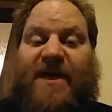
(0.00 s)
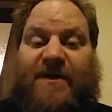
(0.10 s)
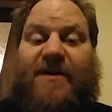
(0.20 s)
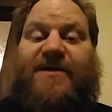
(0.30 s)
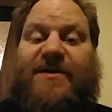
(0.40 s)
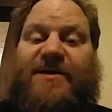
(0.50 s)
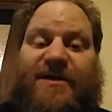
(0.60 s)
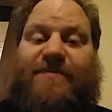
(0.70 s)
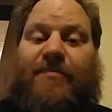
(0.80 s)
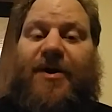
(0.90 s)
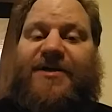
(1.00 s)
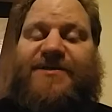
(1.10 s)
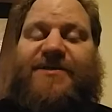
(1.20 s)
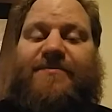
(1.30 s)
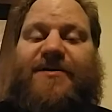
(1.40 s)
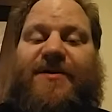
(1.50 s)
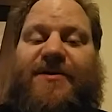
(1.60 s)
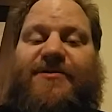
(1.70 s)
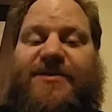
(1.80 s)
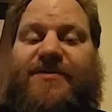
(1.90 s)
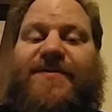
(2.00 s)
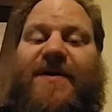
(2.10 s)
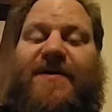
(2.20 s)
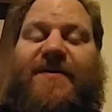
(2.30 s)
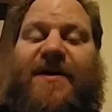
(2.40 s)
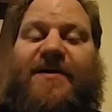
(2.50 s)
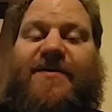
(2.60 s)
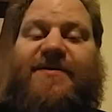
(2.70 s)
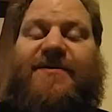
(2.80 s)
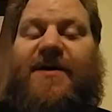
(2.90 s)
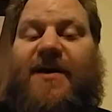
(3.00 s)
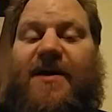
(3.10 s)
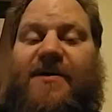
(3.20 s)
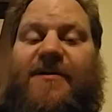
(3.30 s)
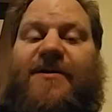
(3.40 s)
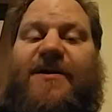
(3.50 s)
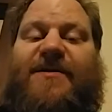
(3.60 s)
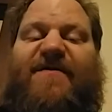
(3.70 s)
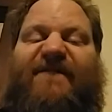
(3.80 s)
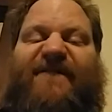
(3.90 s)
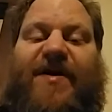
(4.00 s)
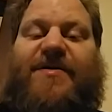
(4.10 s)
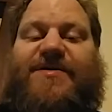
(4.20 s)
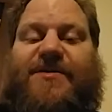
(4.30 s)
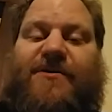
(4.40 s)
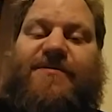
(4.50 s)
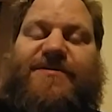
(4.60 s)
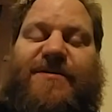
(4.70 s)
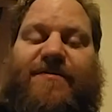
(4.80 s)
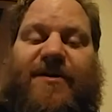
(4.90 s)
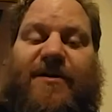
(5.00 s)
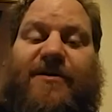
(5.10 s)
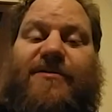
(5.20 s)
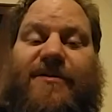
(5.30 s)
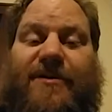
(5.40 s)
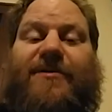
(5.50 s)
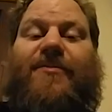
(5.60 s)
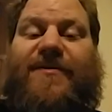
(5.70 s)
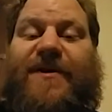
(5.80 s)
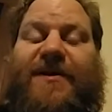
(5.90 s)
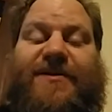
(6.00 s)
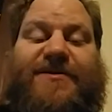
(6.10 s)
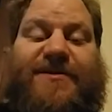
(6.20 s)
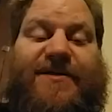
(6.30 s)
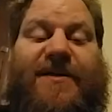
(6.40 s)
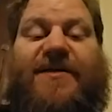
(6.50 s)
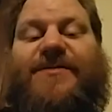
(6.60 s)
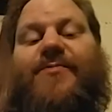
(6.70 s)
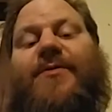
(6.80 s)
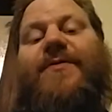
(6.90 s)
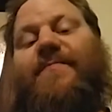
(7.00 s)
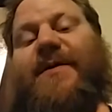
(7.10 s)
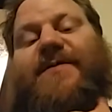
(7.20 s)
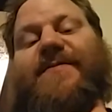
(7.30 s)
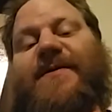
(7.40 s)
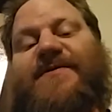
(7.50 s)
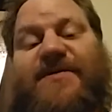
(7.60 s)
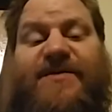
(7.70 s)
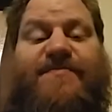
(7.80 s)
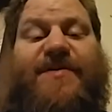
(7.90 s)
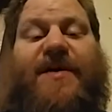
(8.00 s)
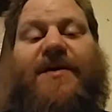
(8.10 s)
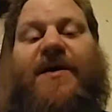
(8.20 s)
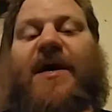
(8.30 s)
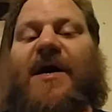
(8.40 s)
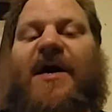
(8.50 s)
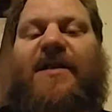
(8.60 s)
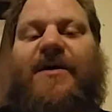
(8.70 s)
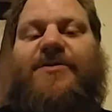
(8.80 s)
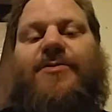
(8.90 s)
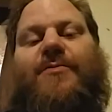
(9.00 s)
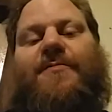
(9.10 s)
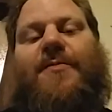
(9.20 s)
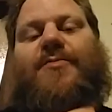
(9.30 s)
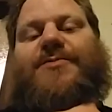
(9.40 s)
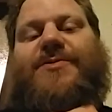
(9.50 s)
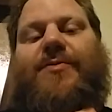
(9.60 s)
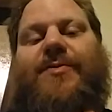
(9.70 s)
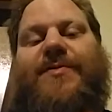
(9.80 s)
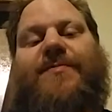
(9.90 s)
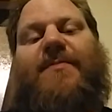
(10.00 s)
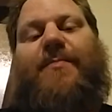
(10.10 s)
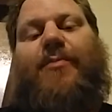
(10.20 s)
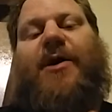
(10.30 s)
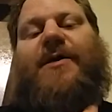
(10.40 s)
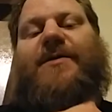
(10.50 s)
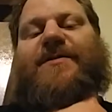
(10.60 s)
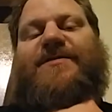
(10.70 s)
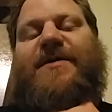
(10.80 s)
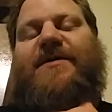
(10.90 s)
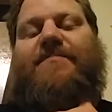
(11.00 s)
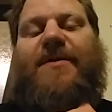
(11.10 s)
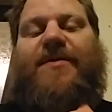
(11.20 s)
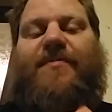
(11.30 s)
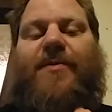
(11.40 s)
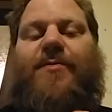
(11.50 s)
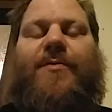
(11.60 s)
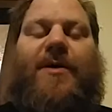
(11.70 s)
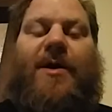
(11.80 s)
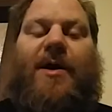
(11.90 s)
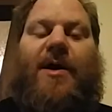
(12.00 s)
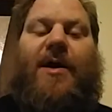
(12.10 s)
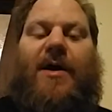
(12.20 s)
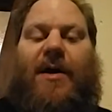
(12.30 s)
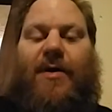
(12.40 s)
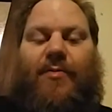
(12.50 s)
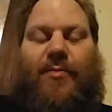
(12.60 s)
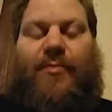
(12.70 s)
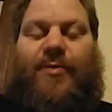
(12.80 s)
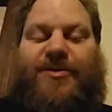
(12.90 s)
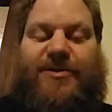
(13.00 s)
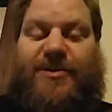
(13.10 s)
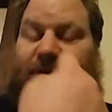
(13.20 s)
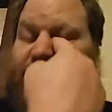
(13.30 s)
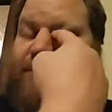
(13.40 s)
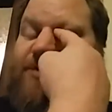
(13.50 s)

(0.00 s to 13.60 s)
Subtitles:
Look into deep brain stimulator, see what the hell that is. Look into vagus nerve stimulator, look at what that is, and that's one of the main things I keep saying. Electrical volts going through my brain and the side of my throat, which is also